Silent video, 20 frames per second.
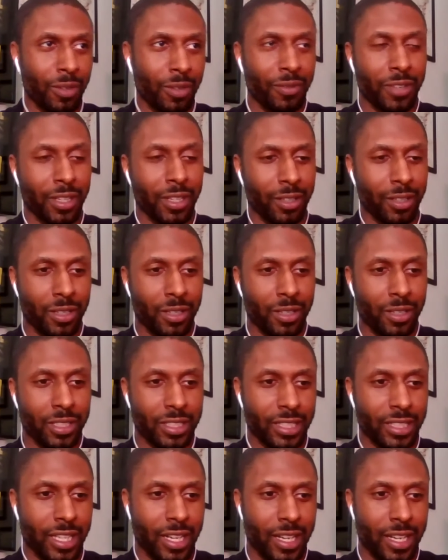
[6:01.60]
front of all
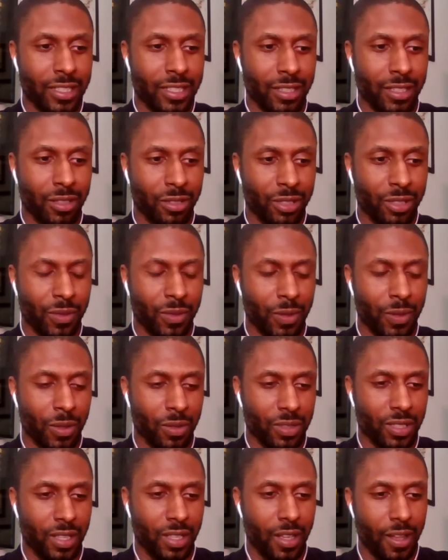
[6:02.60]
these guys, all these
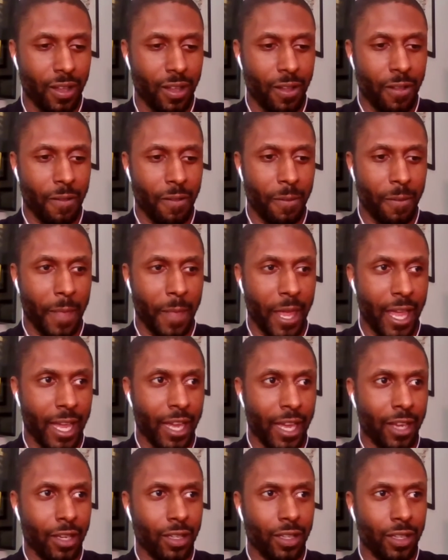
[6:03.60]
folks,
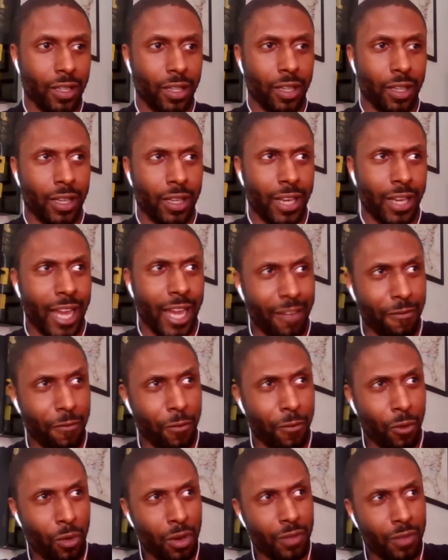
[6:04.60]
and like
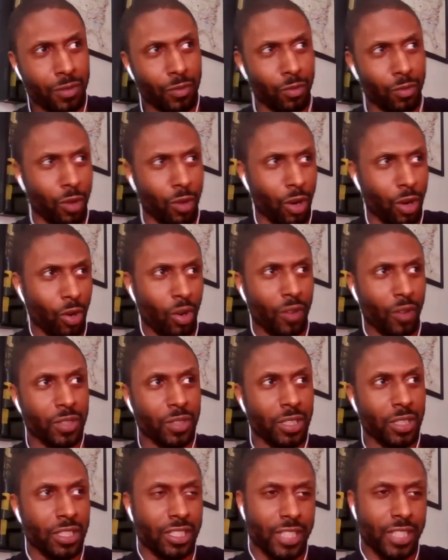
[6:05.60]
4 of them run off
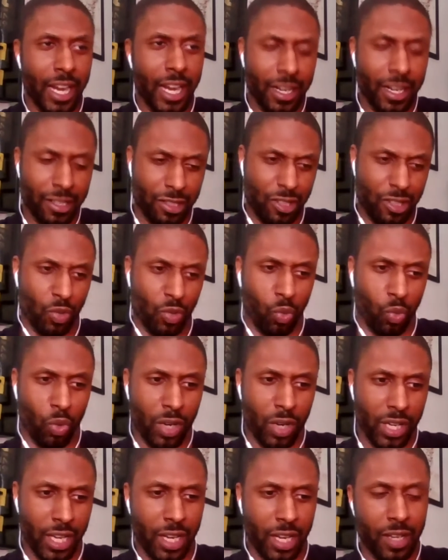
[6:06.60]
to the side, and it's just
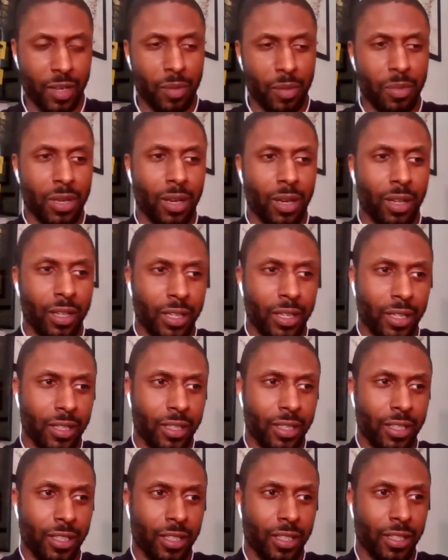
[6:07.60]
one man in the middle of
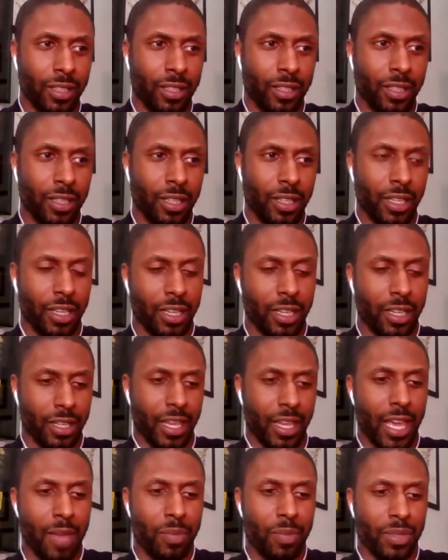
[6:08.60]
the
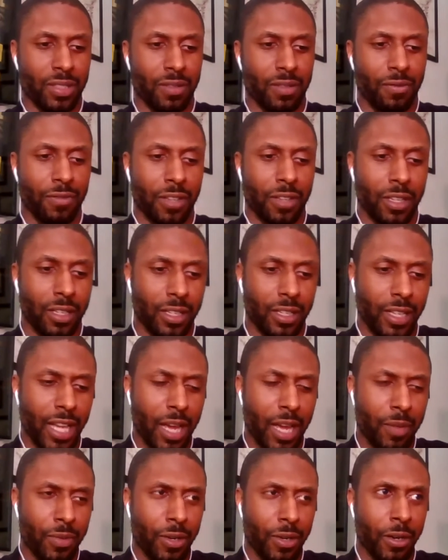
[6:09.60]
campus in front of the
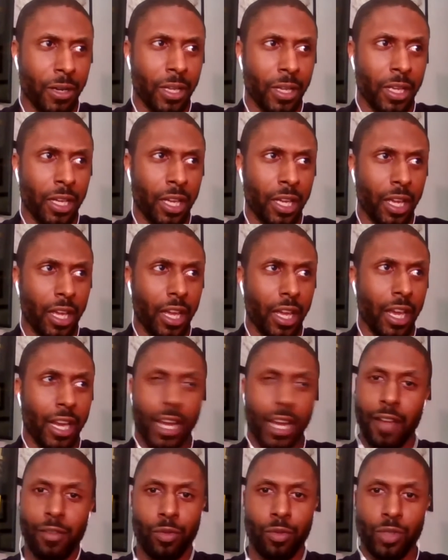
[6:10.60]
library.
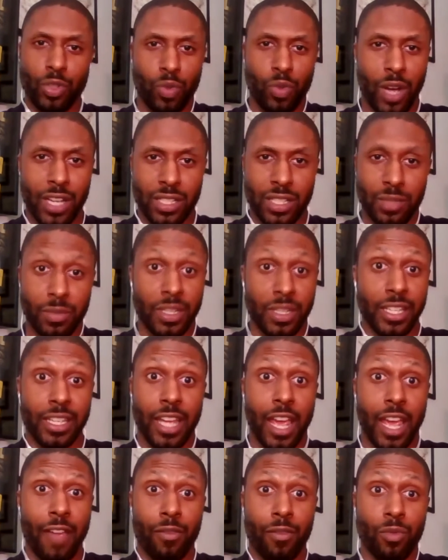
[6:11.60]
And everyone's watching, and
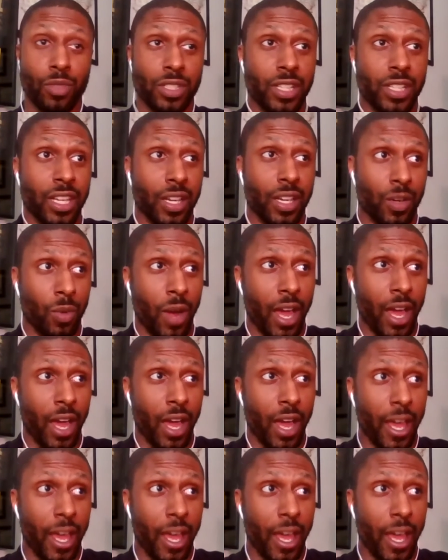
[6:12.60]
everyone's dead quiet.